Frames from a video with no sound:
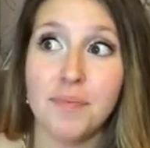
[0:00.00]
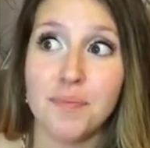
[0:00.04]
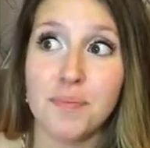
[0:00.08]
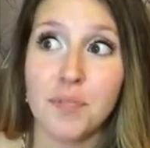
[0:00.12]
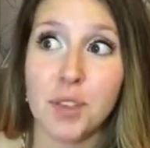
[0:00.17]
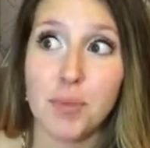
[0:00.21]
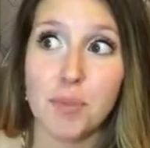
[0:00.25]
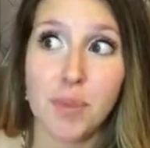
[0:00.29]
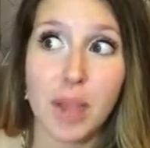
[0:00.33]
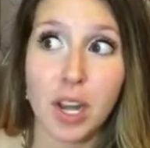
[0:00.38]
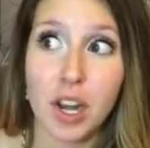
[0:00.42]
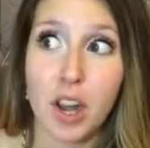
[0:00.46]

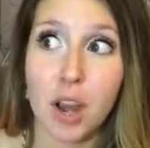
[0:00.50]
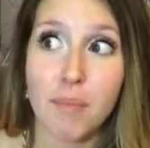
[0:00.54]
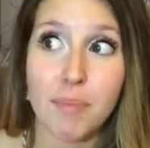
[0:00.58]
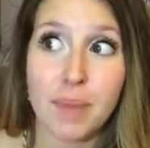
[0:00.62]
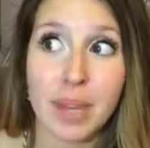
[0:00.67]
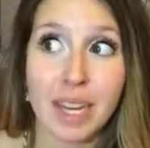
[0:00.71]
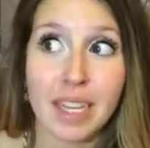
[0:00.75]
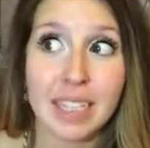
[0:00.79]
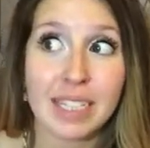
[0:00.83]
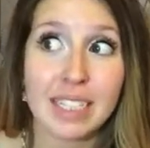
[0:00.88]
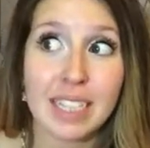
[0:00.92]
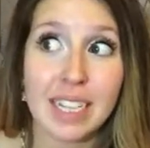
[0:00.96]
You may not
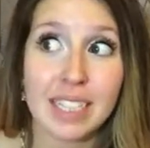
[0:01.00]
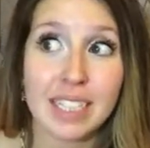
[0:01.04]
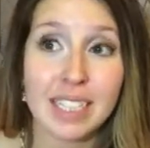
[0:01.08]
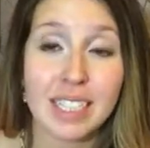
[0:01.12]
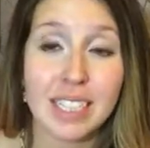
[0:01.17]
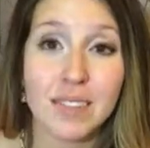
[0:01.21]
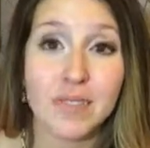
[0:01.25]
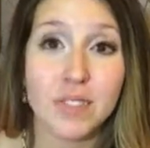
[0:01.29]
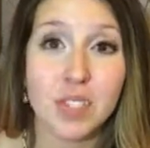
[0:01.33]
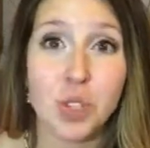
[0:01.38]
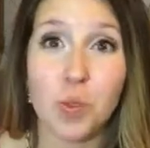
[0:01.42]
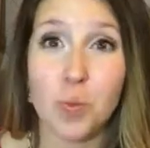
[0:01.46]
be as
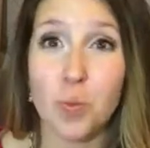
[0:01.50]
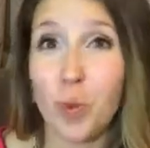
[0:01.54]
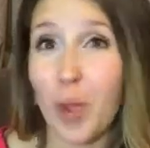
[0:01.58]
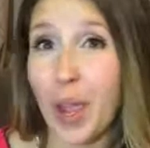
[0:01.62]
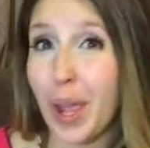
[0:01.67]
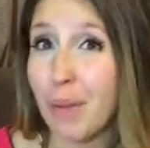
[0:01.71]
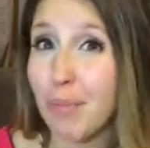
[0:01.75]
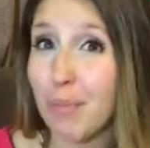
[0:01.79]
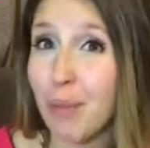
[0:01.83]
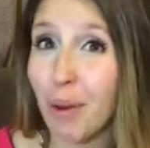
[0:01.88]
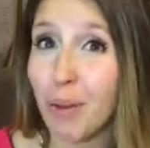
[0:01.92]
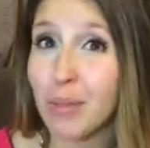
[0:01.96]
sensitive to
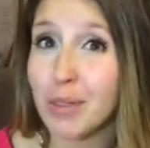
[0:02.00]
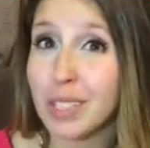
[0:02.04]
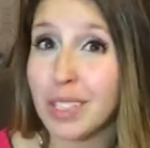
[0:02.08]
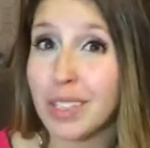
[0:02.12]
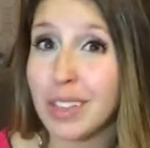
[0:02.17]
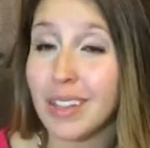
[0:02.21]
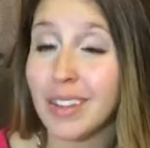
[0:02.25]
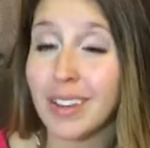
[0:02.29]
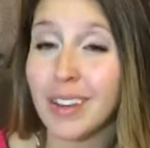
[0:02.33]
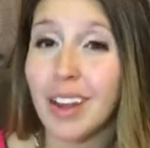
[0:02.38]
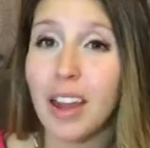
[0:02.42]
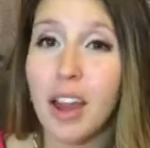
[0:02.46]
whey
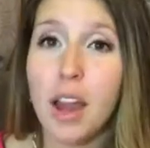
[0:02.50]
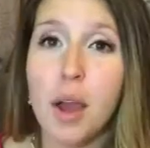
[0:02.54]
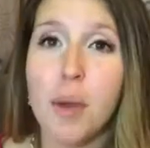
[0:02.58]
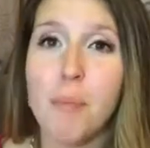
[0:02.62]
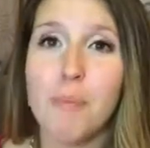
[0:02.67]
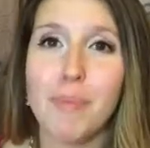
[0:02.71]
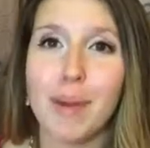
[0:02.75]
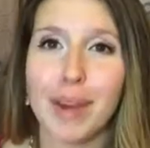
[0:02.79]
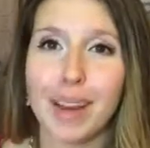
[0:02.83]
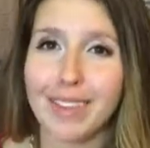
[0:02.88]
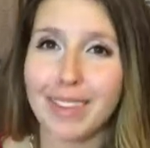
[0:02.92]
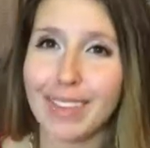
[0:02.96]
protein,
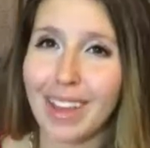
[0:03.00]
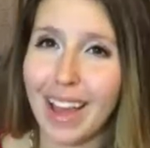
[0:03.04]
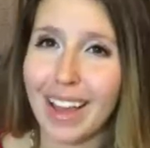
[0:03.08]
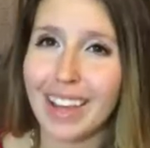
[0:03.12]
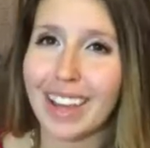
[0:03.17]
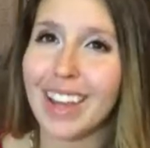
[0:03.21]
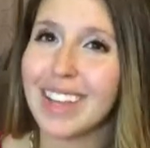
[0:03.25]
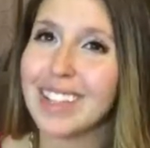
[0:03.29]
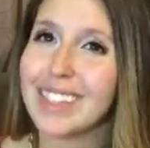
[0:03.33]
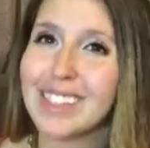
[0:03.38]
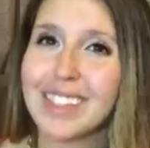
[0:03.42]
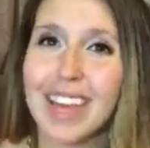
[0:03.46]
but like
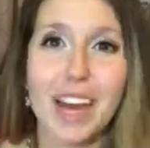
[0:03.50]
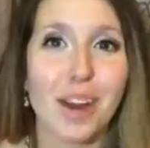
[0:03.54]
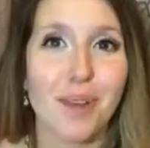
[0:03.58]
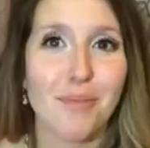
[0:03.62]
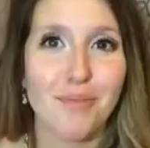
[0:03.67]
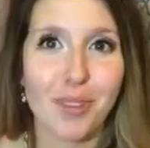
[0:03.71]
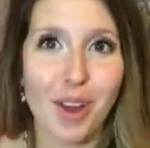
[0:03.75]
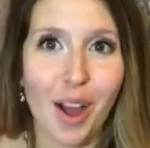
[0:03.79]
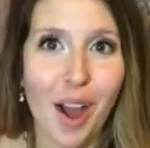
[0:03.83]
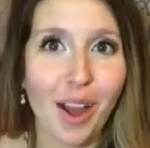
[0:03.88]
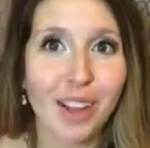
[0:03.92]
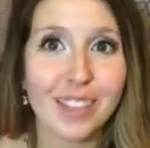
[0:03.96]
I said,
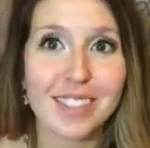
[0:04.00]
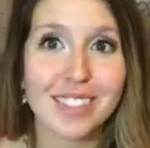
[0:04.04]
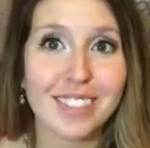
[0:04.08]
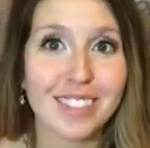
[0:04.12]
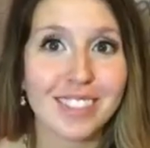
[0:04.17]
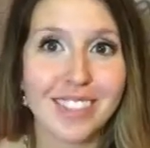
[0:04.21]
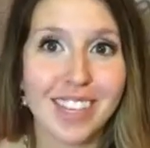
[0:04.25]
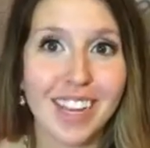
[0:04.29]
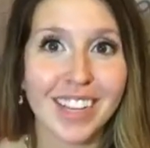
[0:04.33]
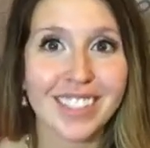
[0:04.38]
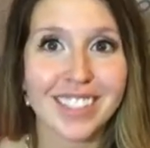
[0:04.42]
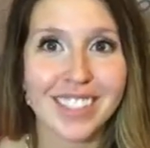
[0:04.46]
I'm not
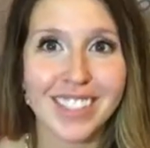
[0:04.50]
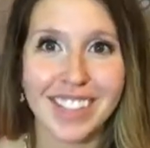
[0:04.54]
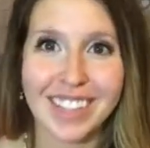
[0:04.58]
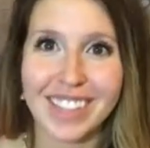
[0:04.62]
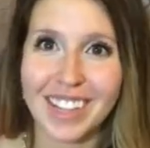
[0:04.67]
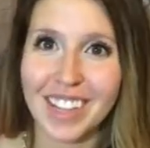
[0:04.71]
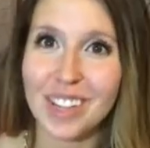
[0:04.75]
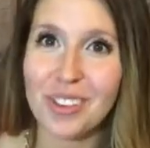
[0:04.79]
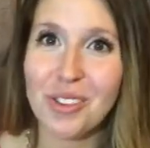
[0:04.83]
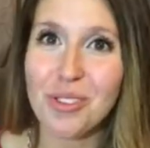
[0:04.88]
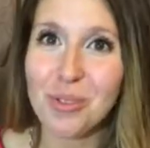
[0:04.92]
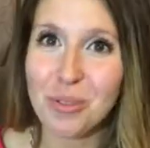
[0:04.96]
suggesting
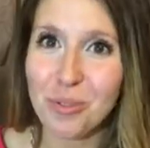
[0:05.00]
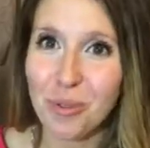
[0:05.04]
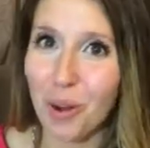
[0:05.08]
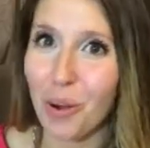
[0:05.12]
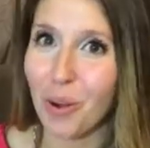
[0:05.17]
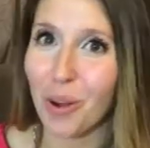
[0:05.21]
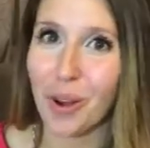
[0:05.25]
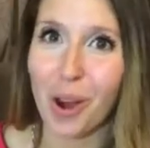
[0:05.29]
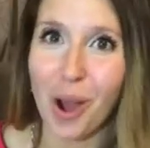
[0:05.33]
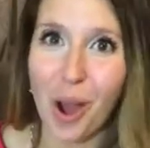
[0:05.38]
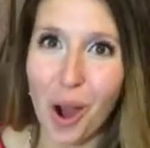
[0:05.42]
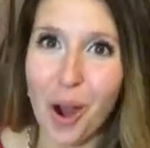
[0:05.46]
that you
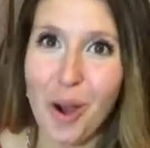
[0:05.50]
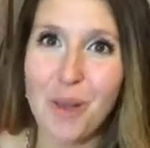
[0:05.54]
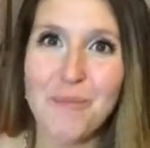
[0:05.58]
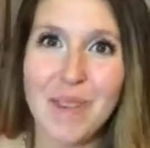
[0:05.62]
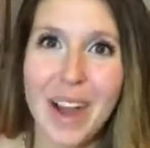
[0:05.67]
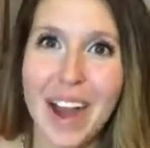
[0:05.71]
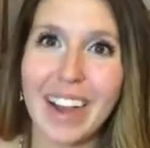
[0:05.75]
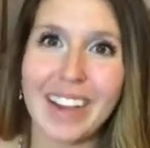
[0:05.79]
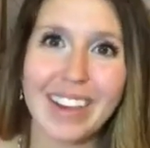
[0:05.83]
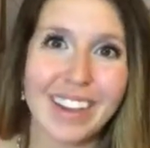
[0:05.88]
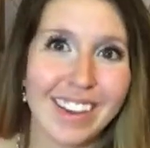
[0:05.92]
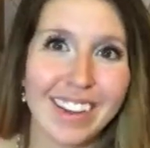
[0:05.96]
throw it all
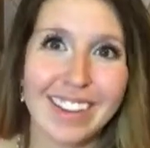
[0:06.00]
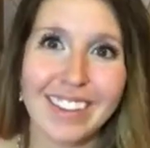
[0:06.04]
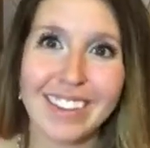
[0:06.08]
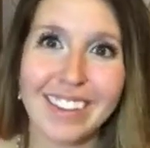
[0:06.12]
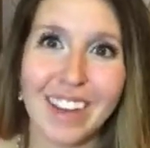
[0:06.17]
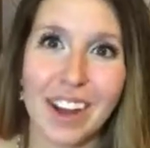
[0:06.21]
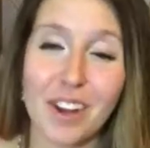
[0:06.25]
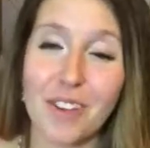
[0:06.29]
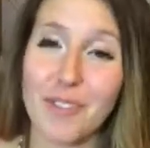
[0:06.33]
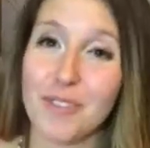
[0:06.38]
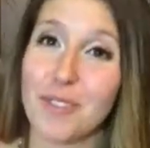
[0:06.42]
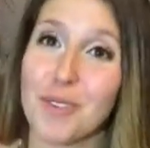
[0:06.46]
back in
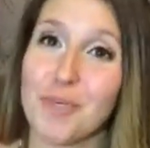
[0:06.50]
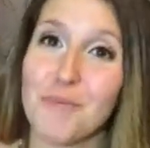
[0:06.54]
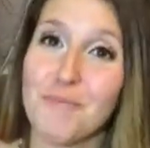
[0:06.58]
there. For